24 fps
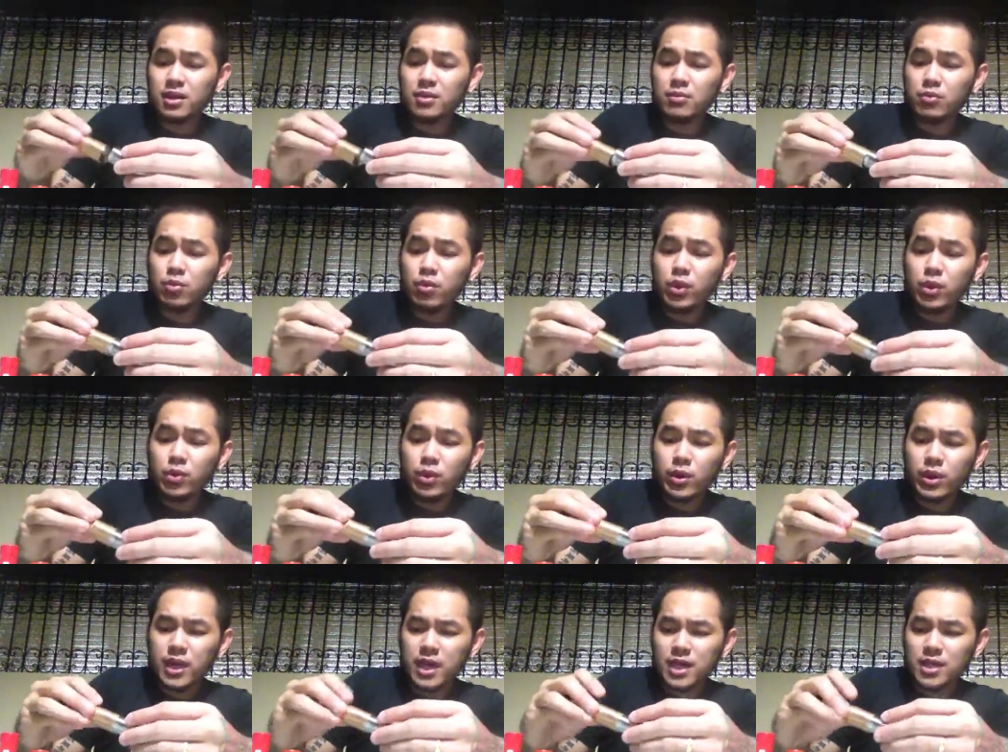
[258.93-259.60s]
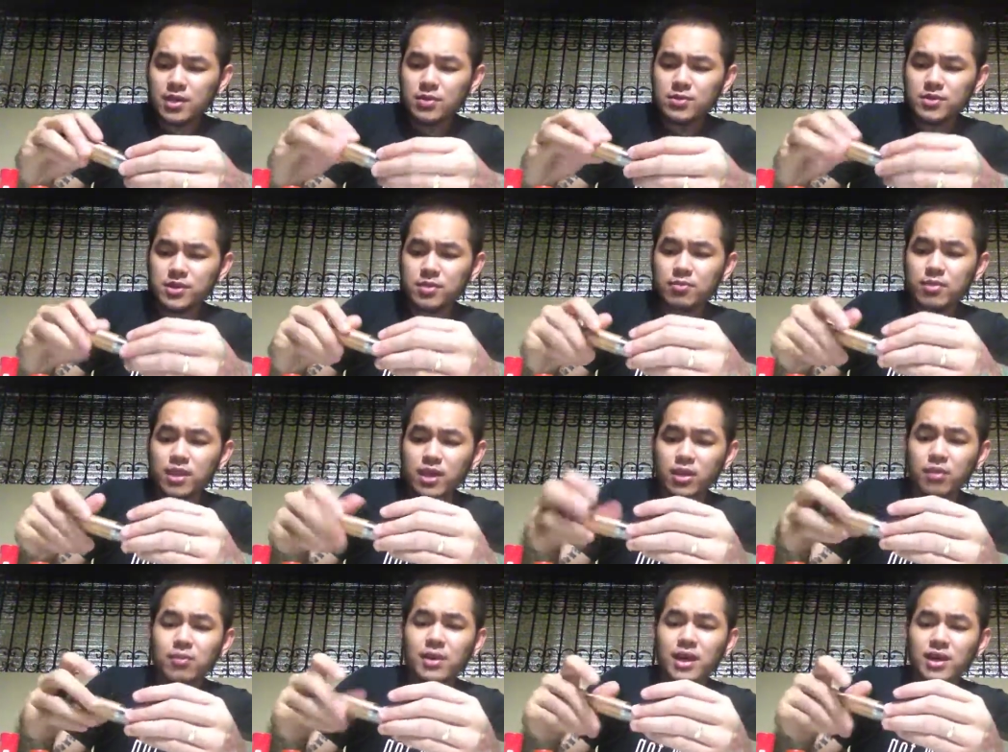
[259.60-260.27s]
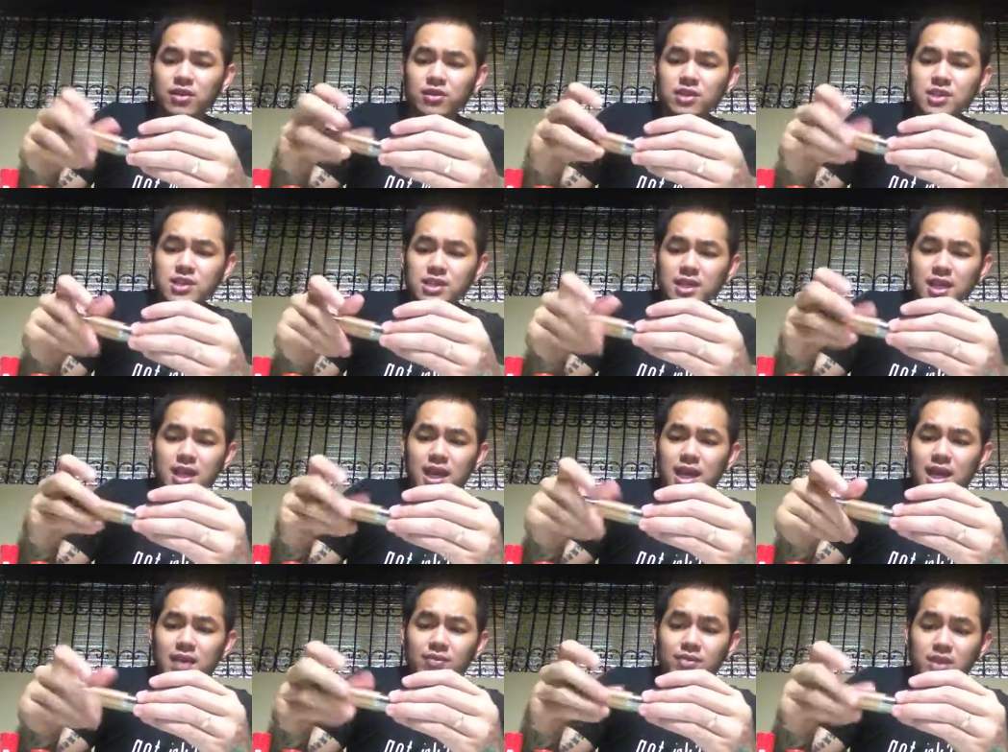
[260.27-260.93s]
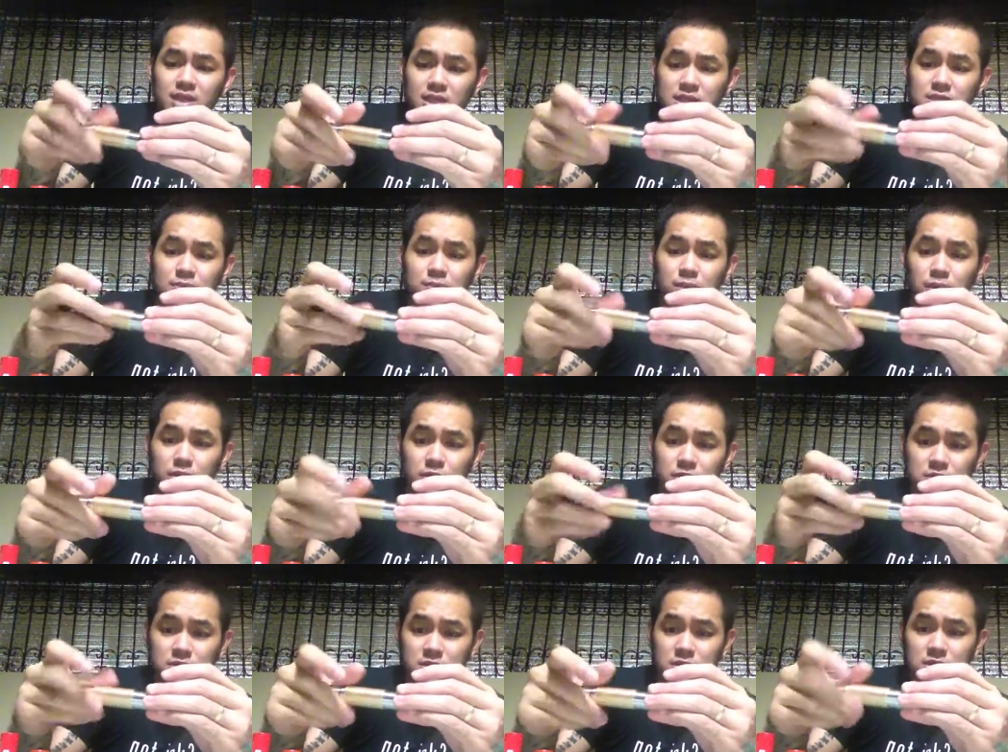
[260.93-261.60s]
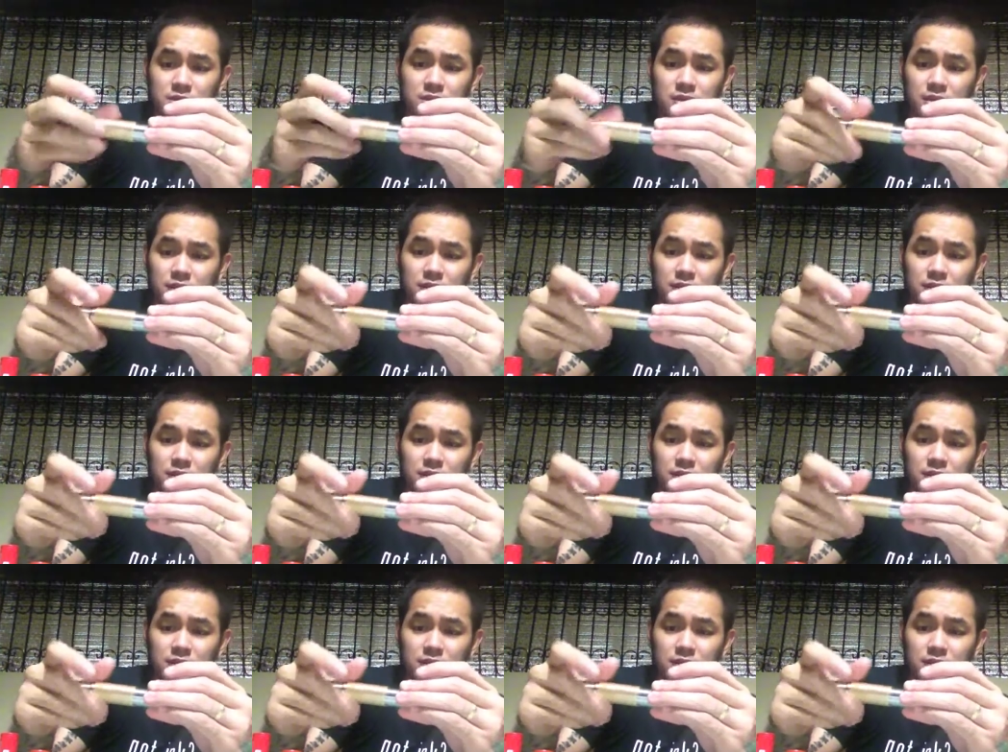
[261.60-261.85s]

when I use the bigger batteries and I have it exposed,